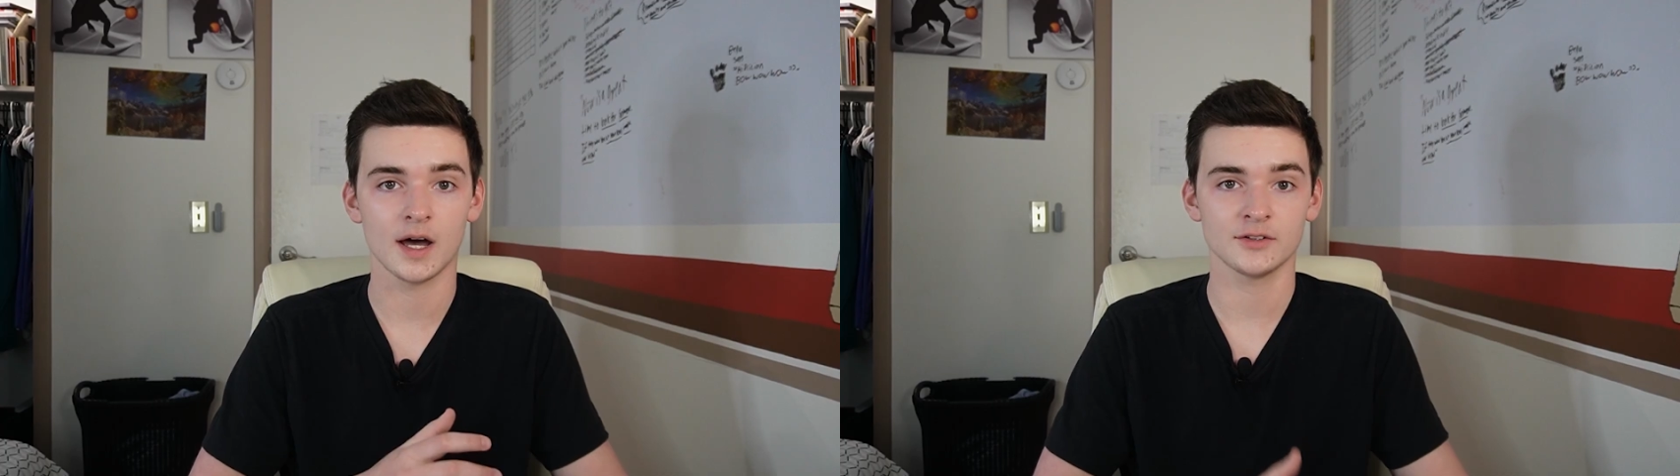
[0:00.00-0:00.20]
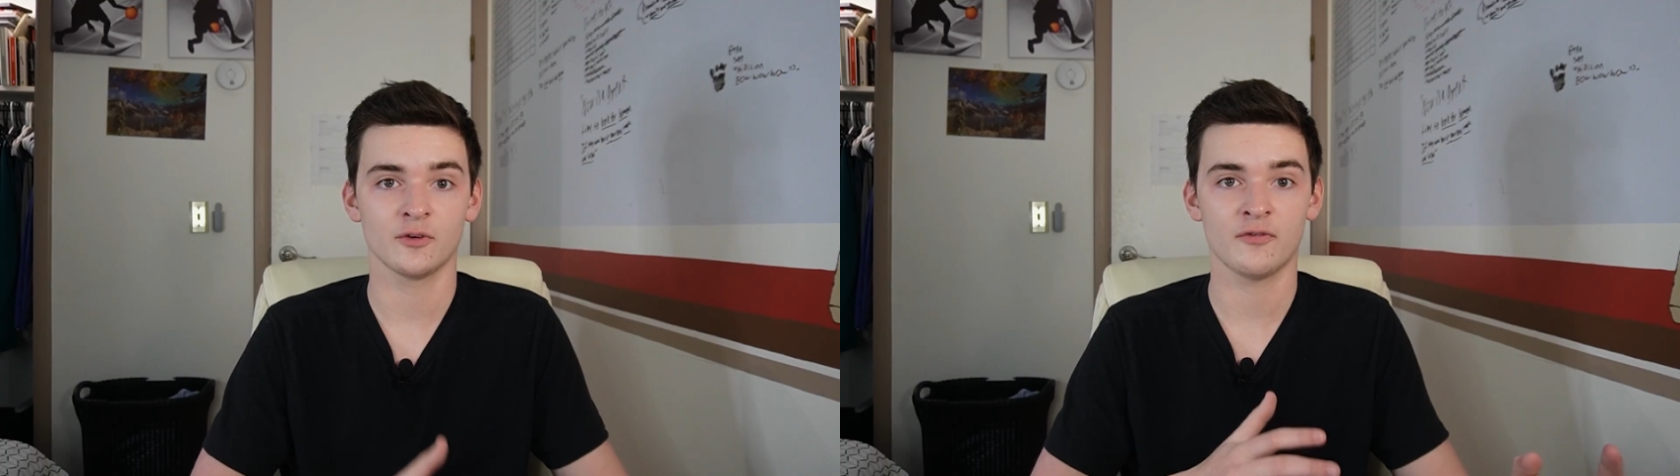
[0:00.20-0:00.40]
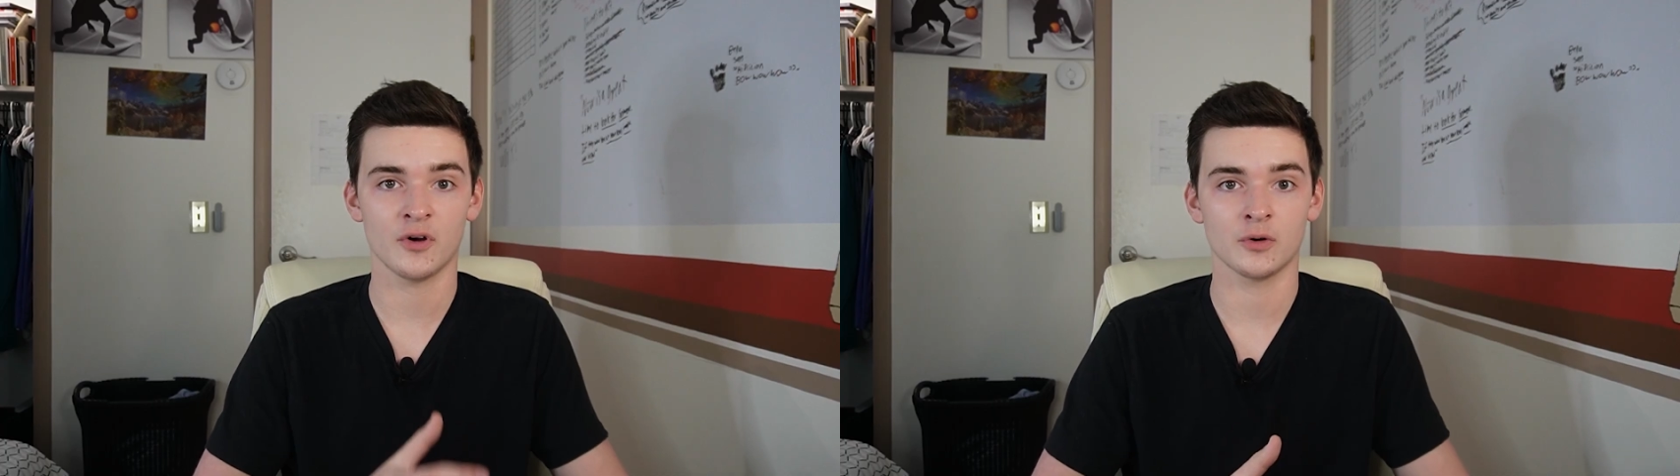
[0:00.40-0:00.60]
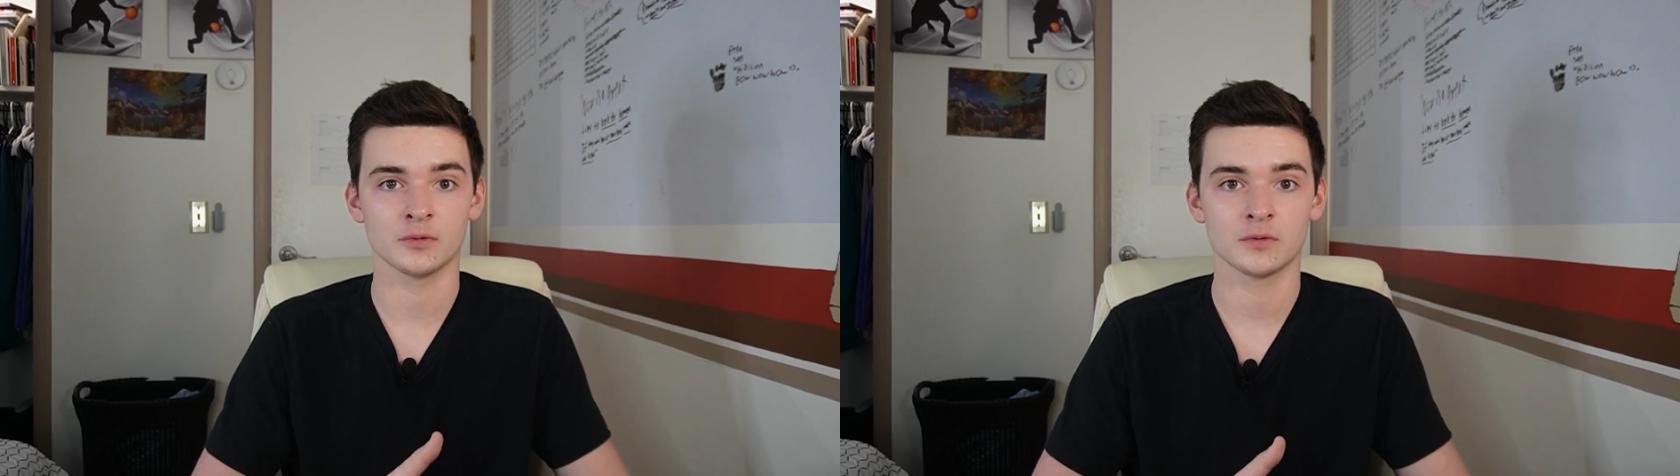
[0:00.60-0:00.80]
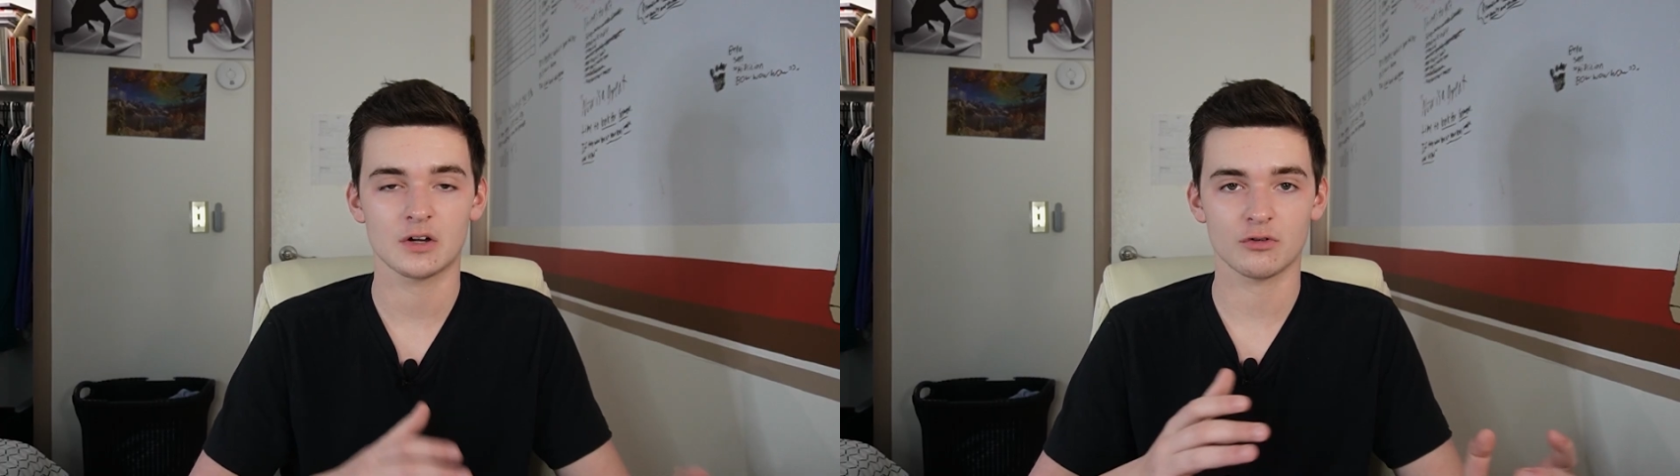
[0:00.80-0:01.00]
on your phone
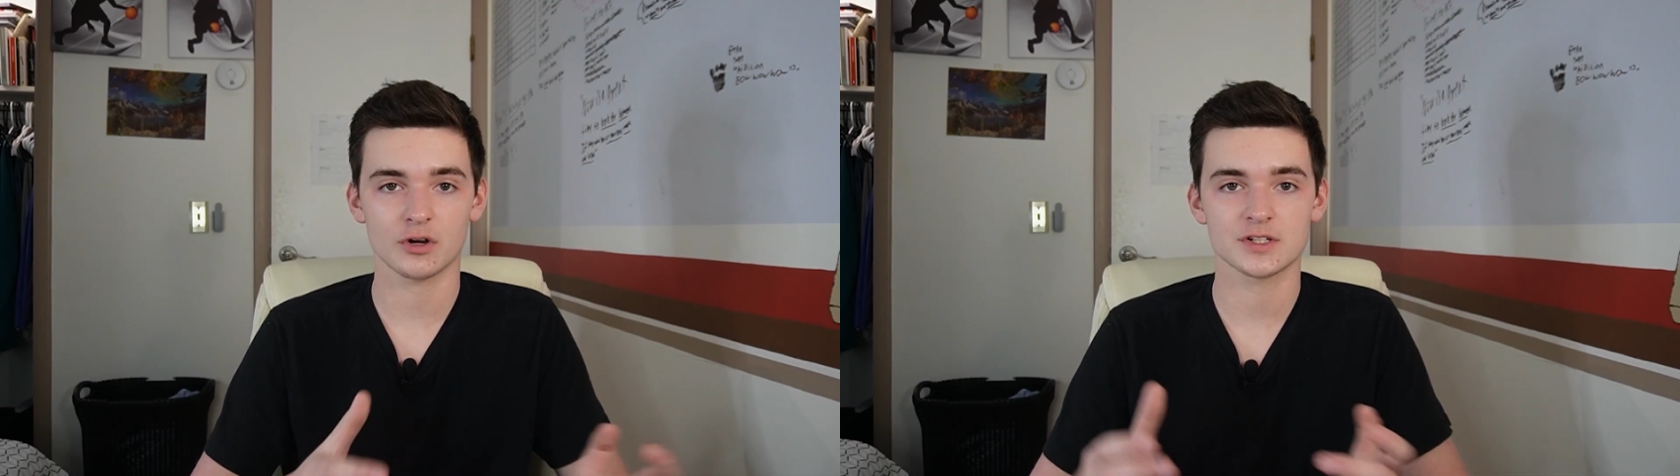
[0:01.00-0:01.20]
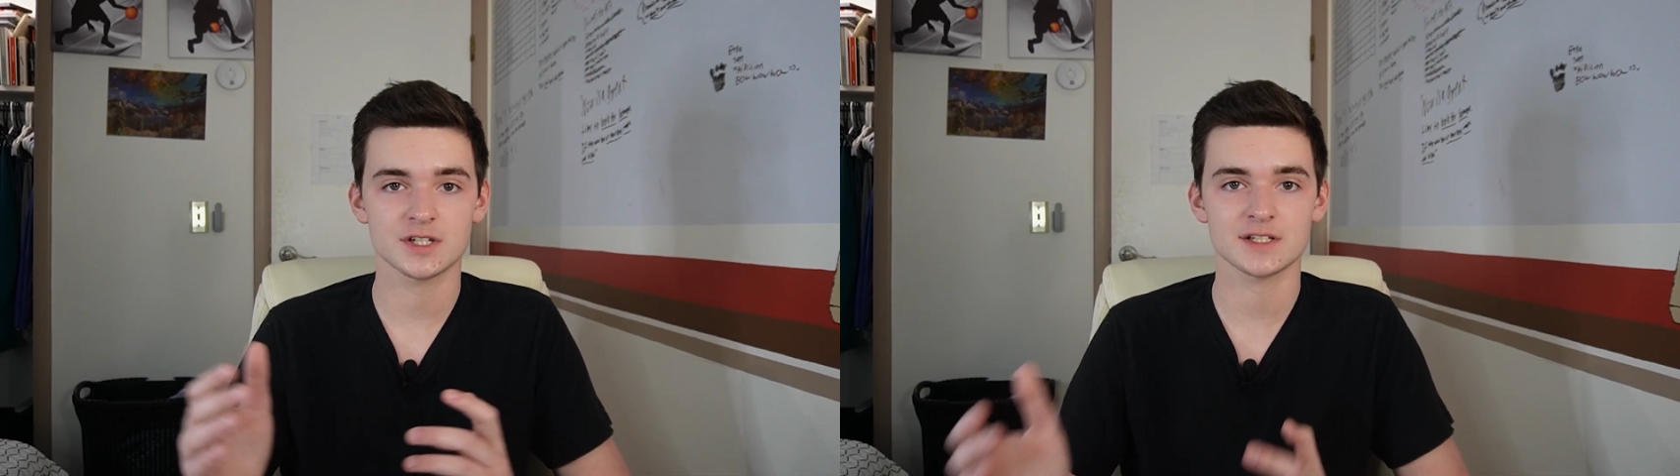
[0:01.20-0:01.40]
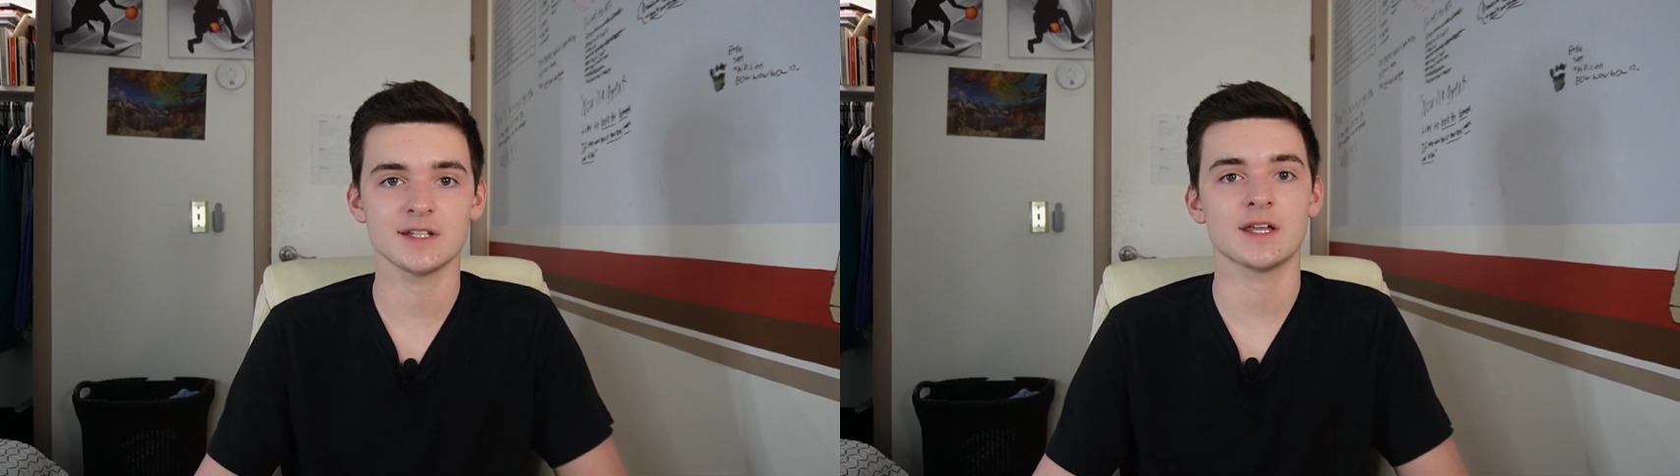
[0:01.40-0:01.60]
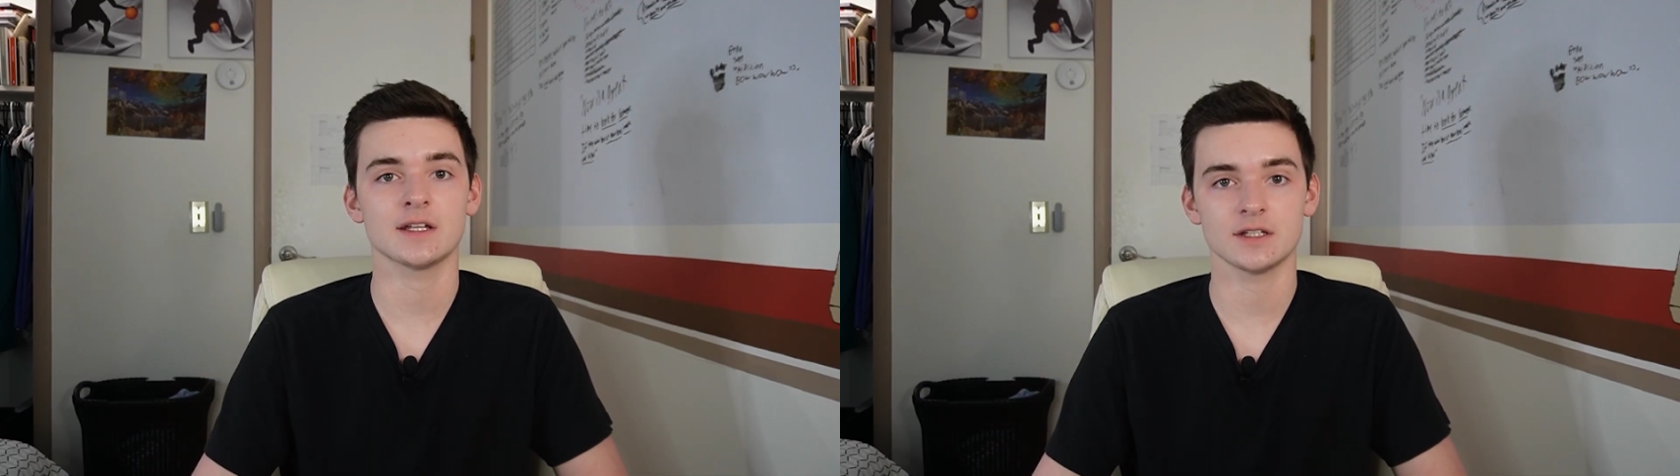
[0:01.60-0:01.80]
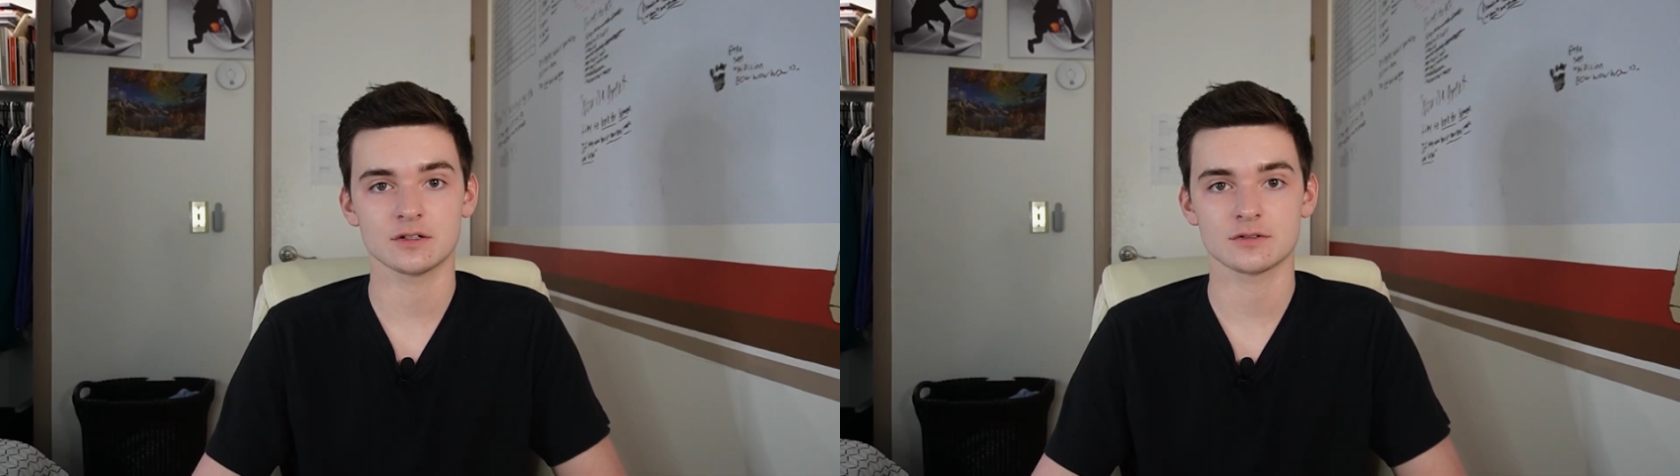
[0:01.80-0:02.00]
across
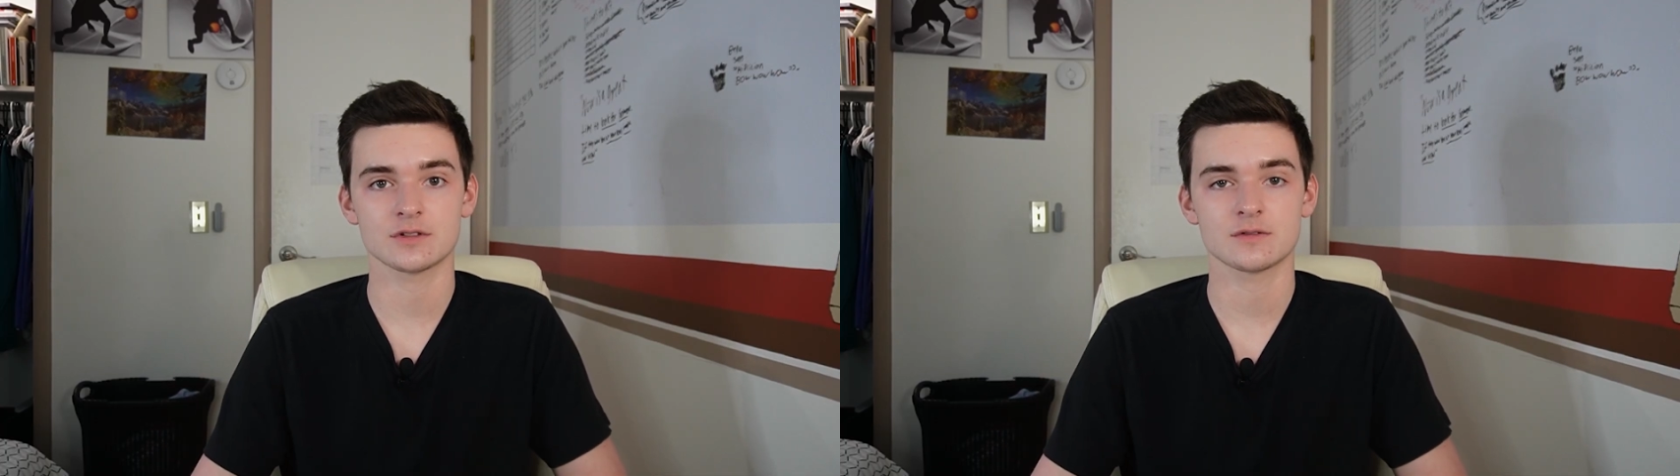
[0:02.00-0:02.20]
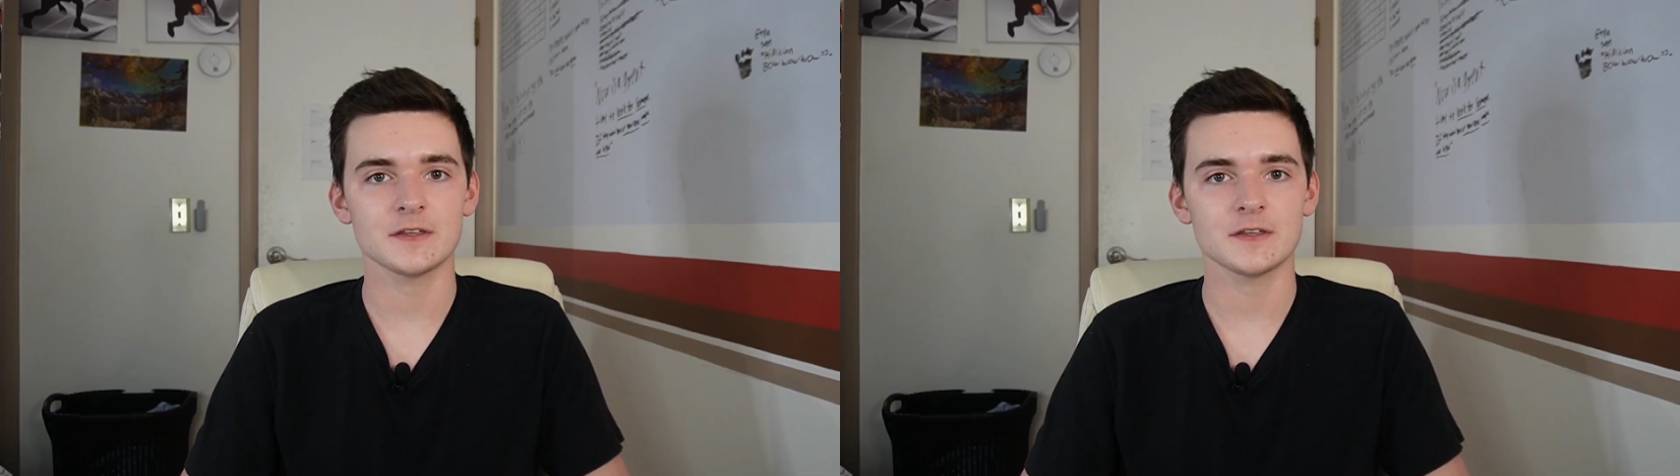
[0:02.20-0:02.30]
69 years.